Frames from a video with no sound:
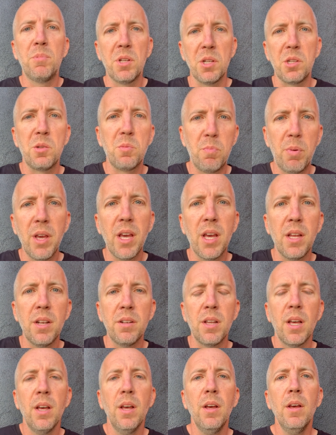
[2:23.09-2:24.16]
to
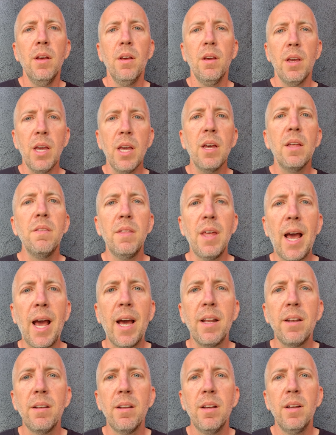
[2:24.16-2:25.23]
spend in that